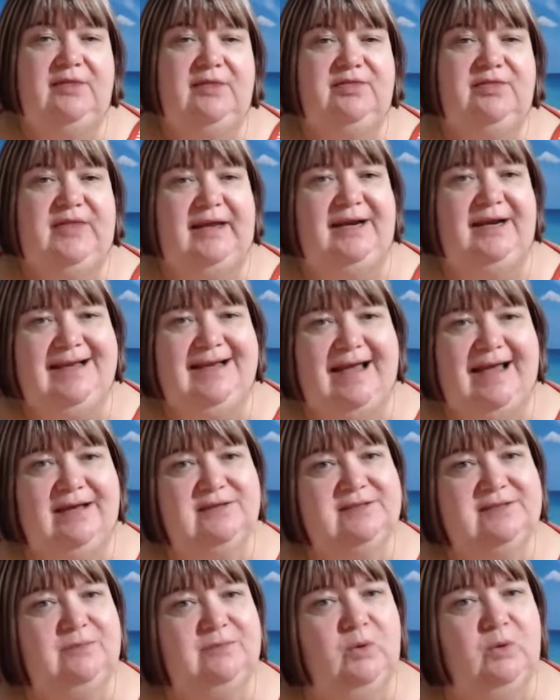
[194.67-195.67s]
That
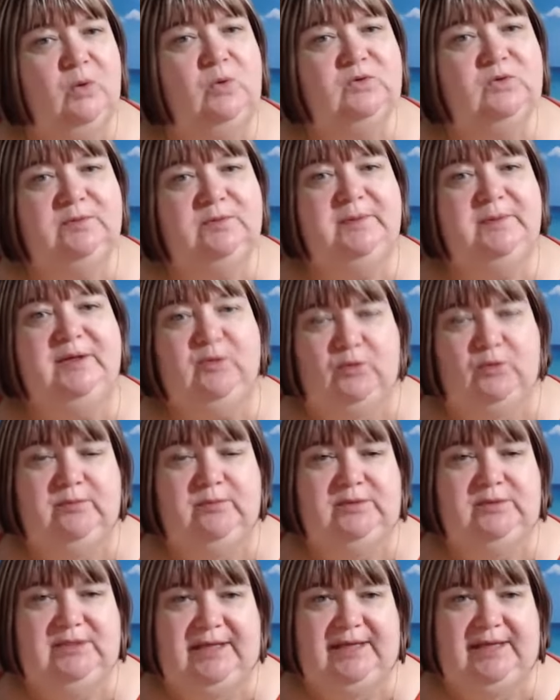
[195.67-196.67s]
allows them all to be
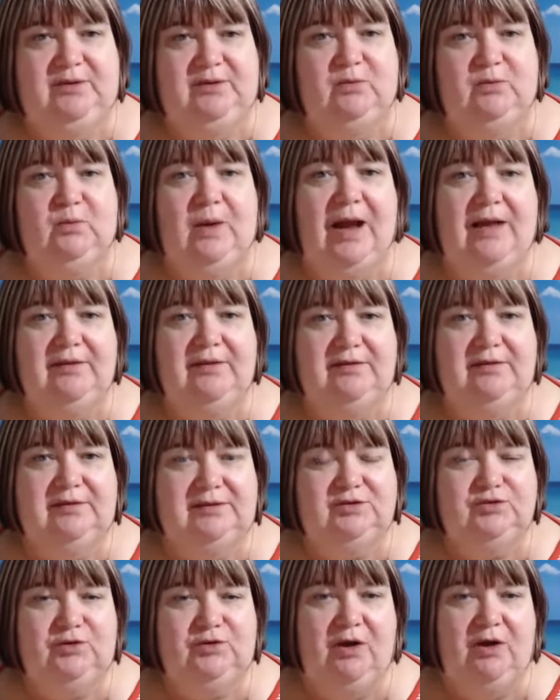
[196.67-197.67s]
grouped together rather
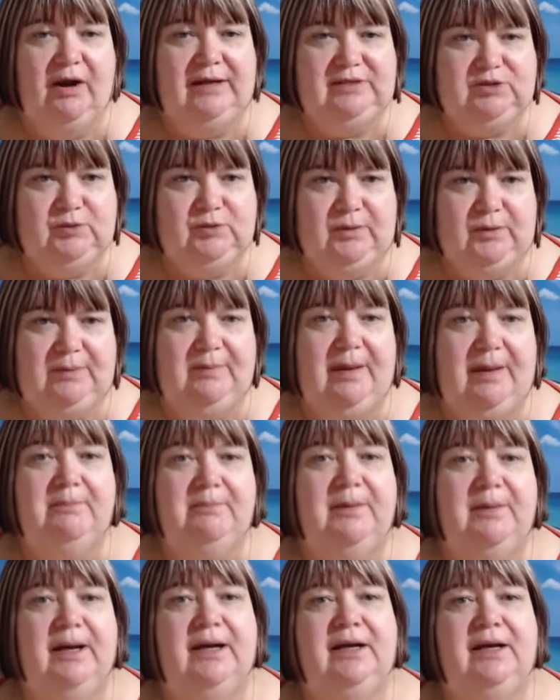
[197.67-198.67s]
than trying to
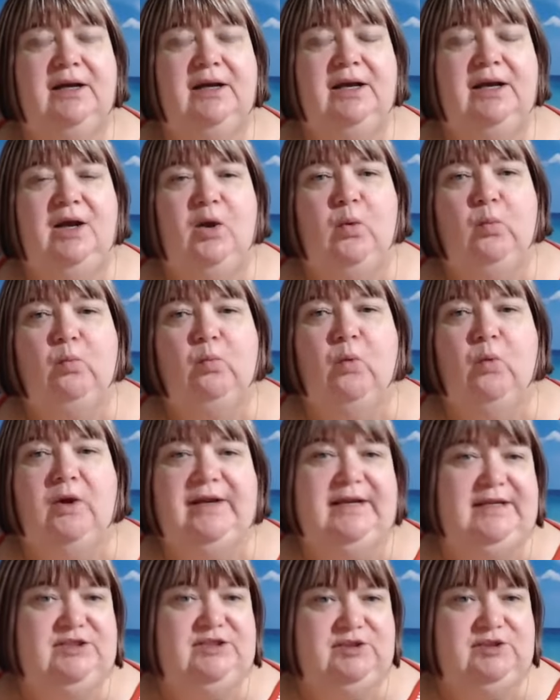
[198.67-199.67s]
remember
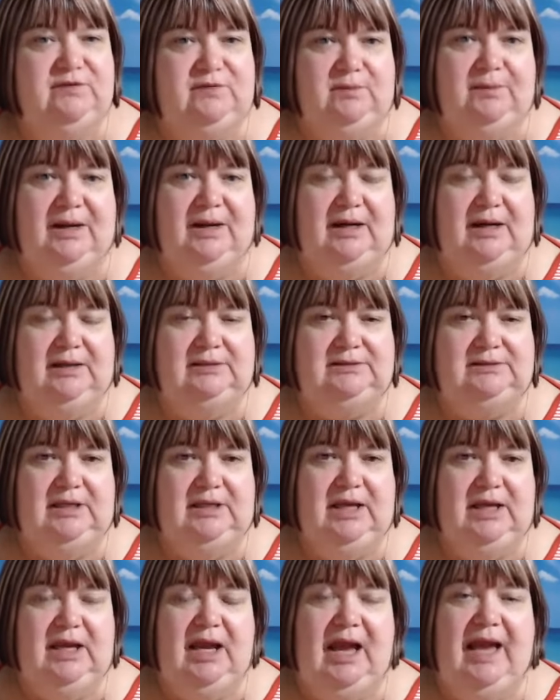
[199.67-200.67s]
what each of them are.
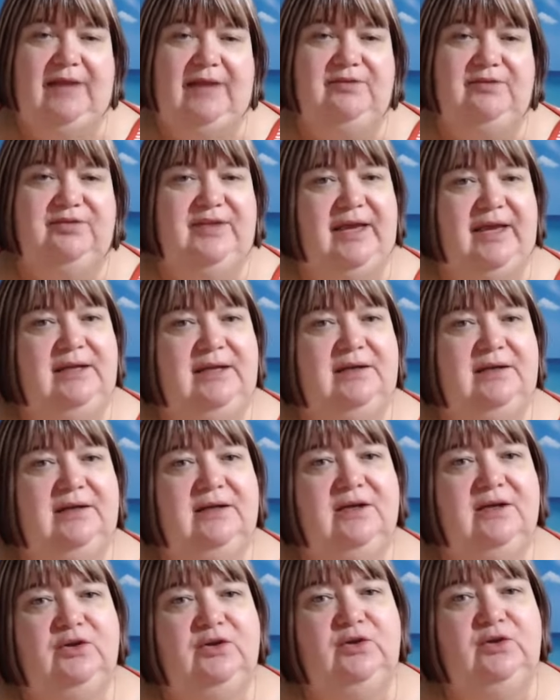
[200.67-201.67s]
And then
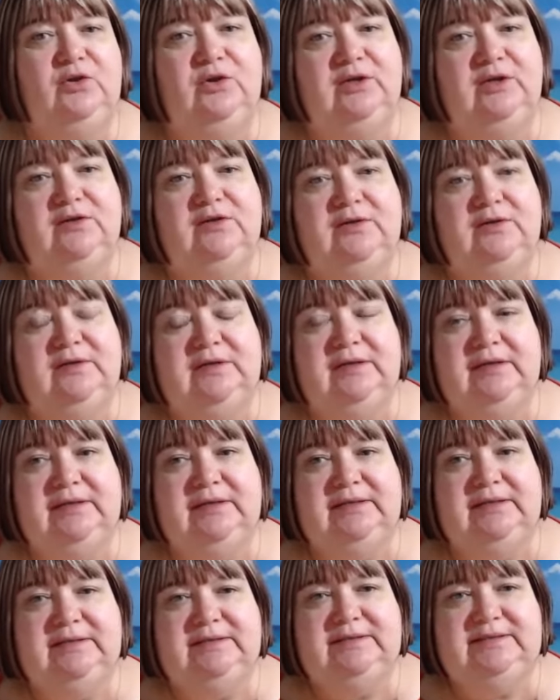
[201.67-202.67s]
you can
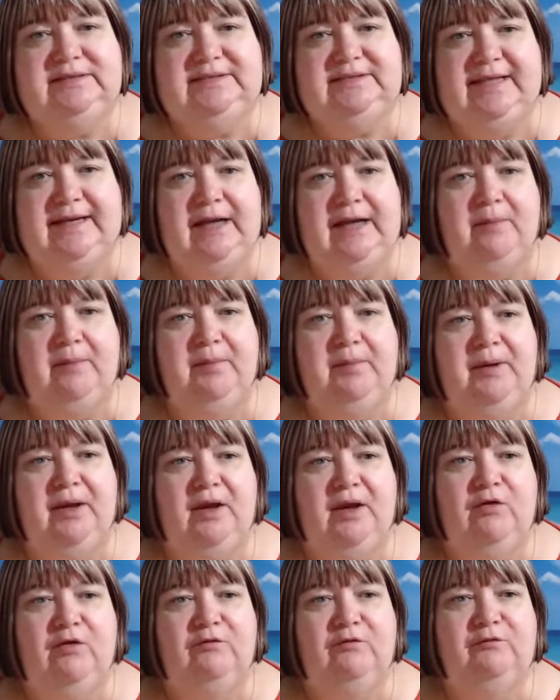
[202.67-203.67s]
set up
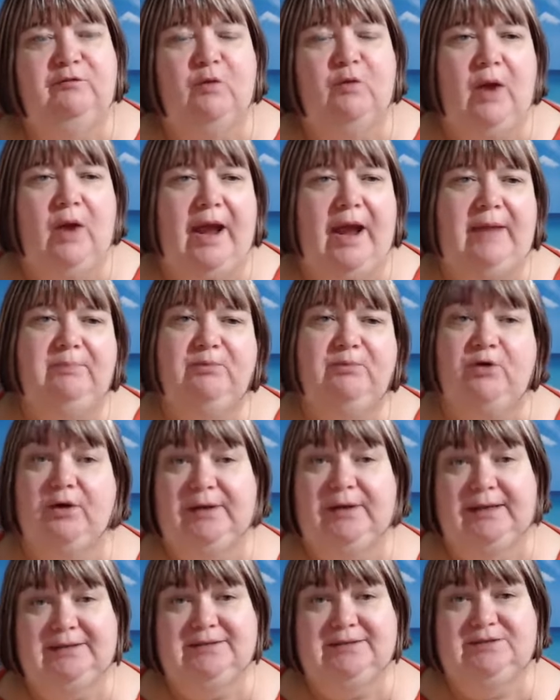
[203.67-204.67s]
for a
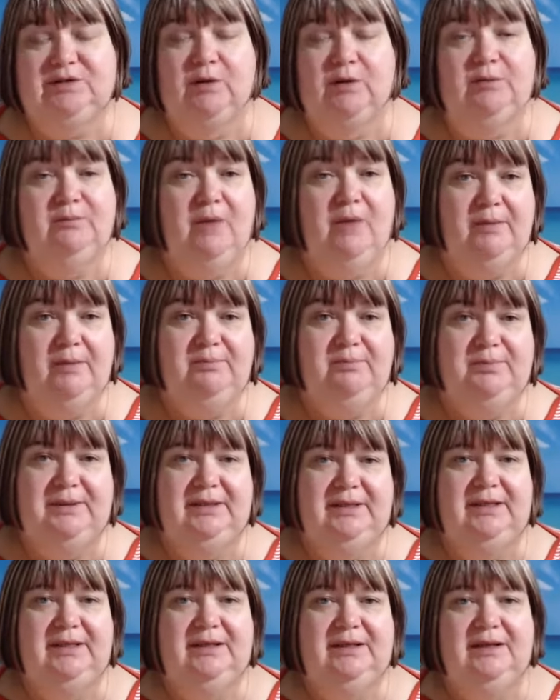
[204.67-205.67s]
product. So it might
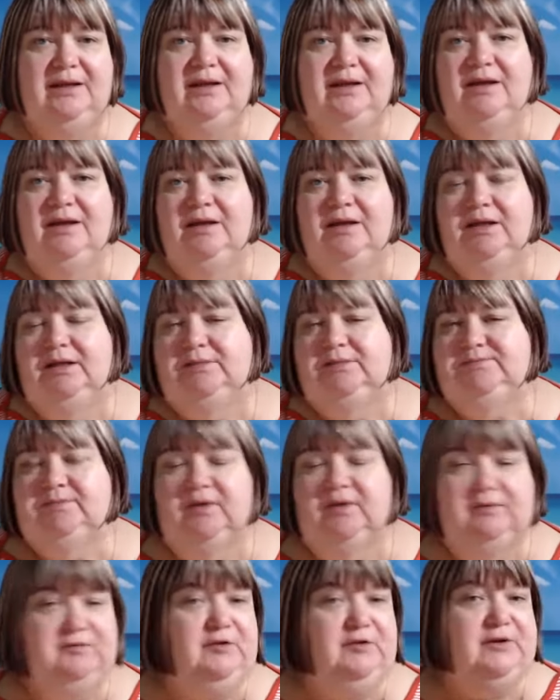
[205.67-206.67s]
be,
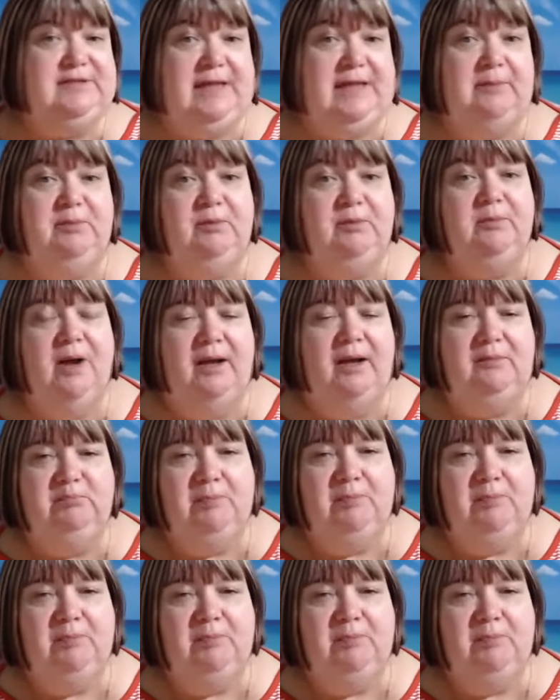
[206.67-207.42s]
for example, my